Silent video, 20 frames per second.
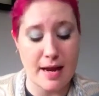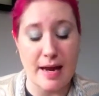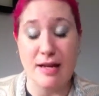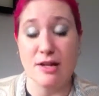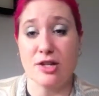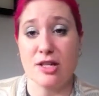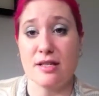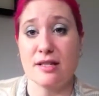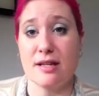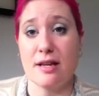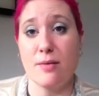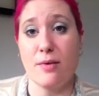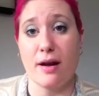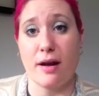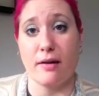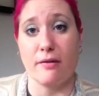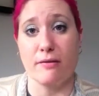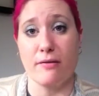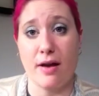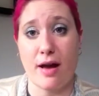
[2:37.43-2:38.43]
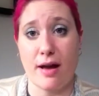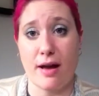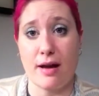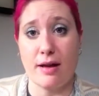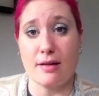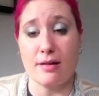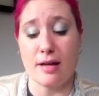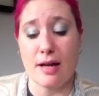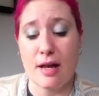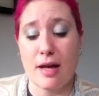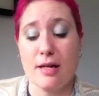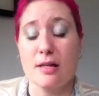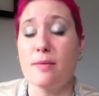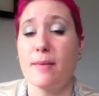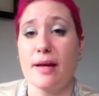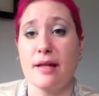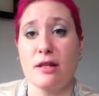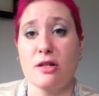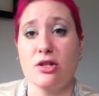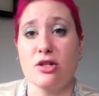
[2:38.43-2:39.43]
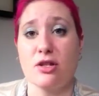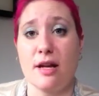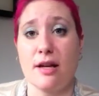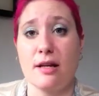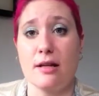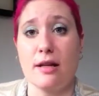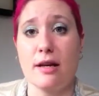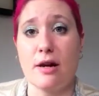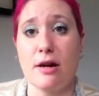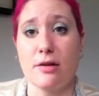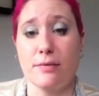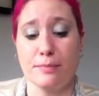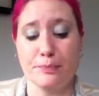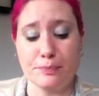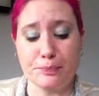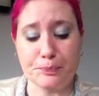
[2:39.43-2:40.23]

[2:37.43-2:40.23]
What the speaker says: and just see what I can find to make this chandelier.